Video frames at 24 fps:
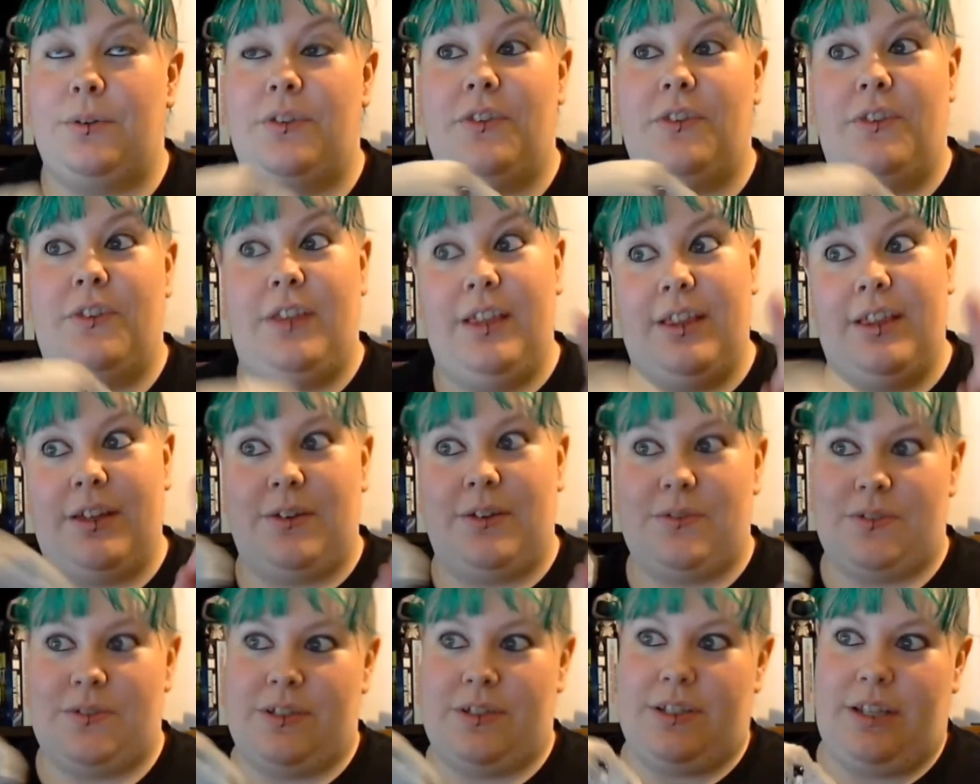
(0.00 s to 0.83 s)
Sea Life
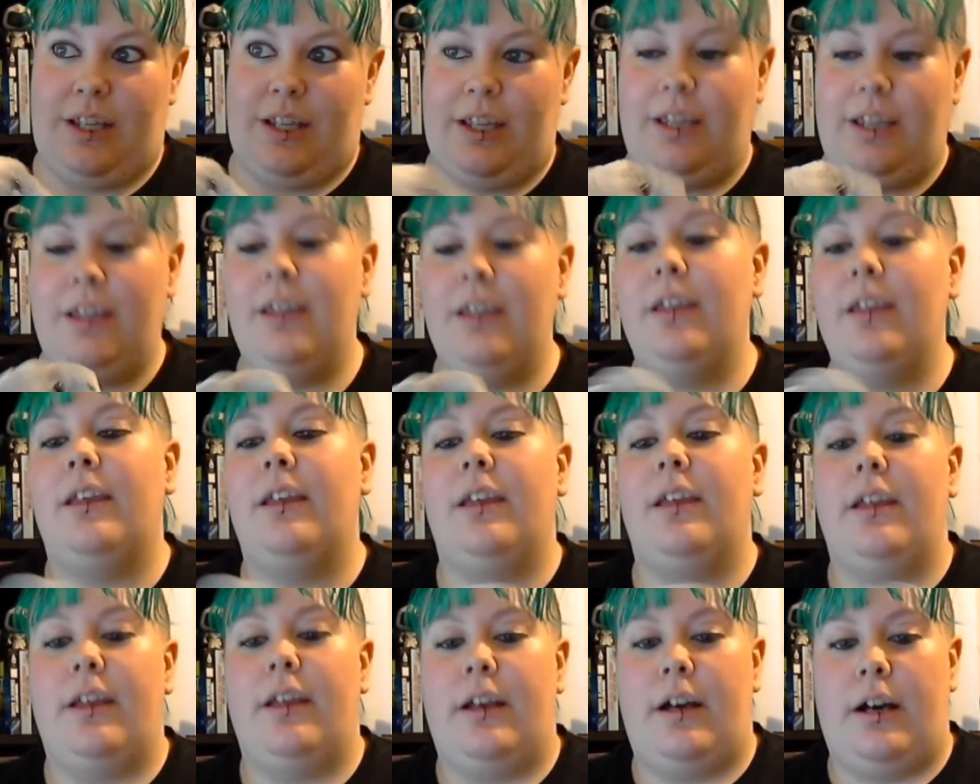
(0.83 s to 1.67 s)
Sydney,
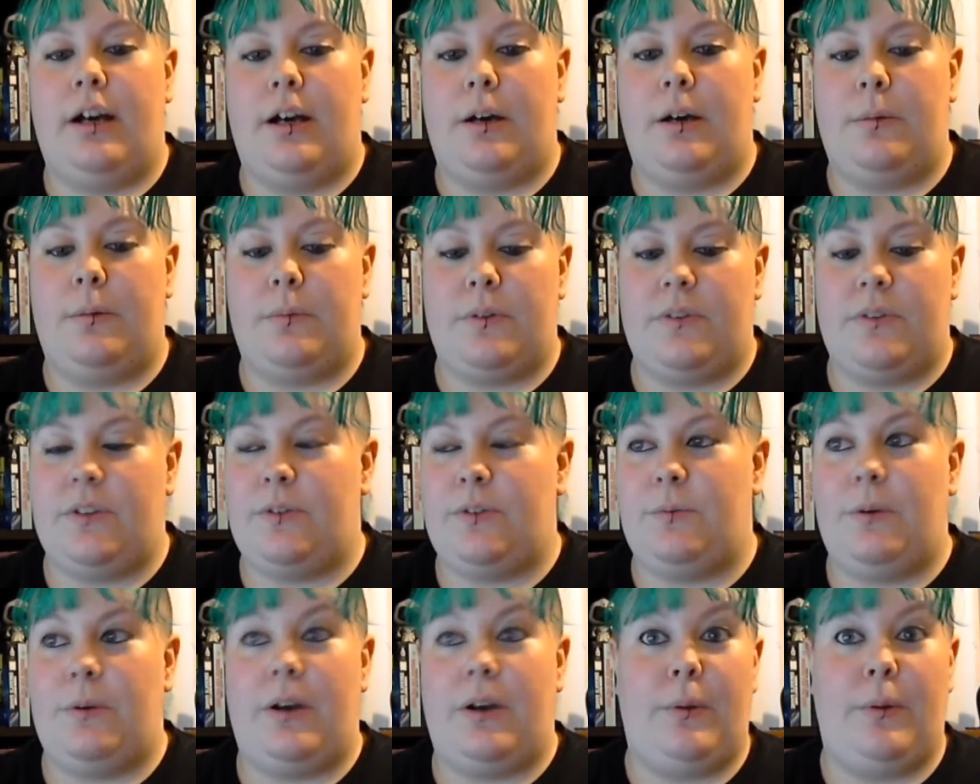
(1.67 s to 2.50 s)
because that's
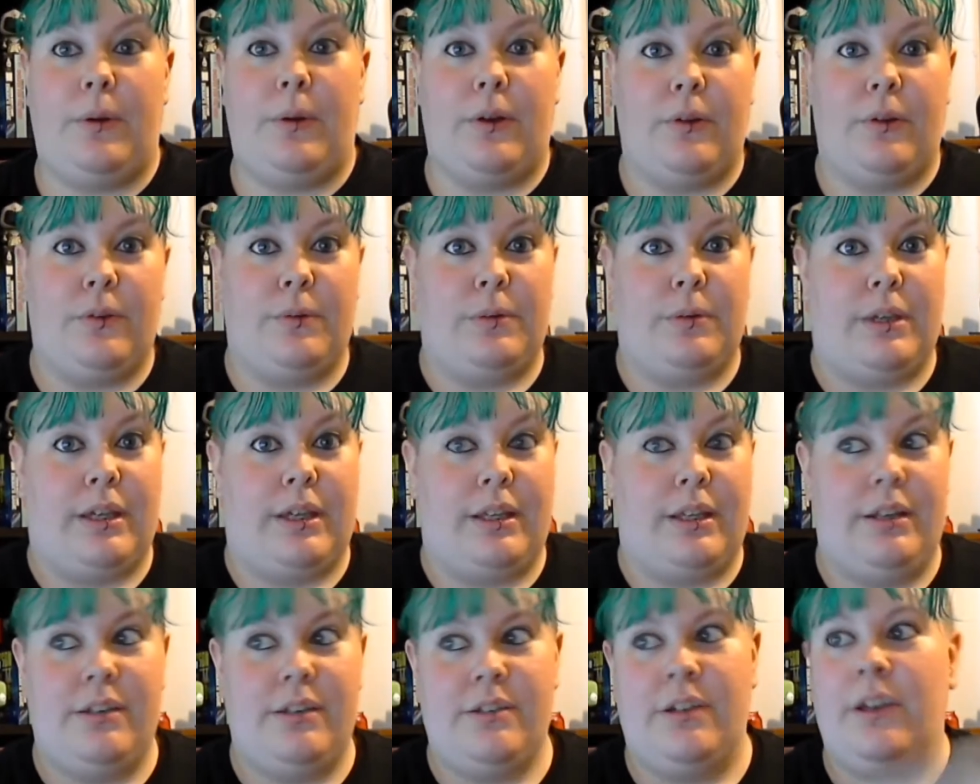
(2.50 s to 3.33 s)
where I went on the
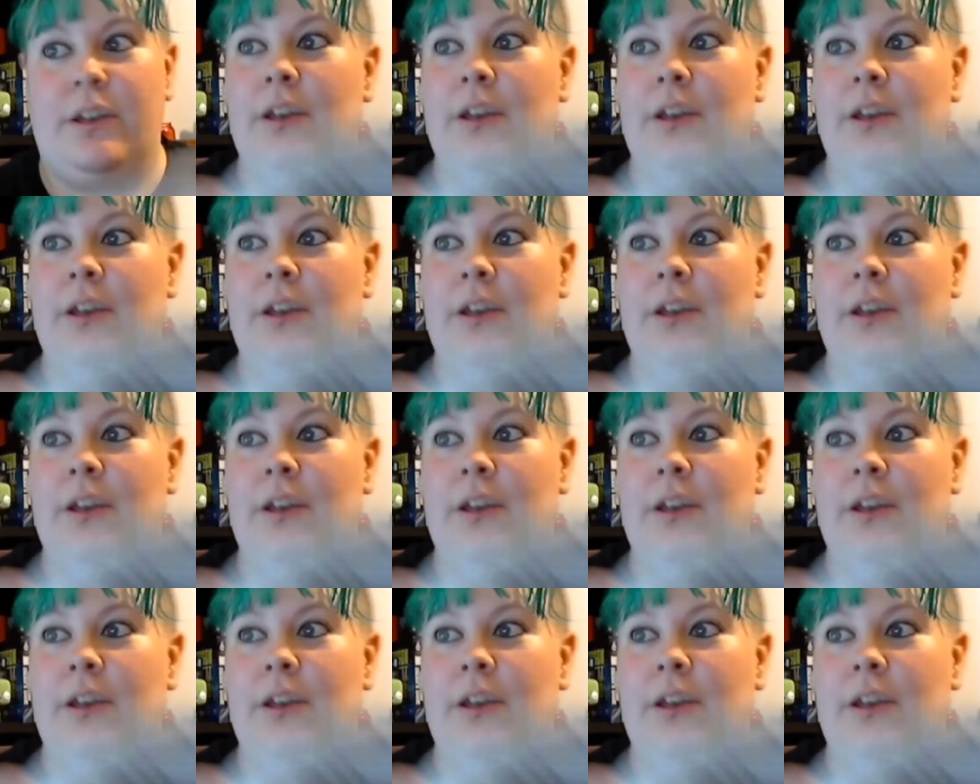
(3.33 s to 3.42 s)
weekend.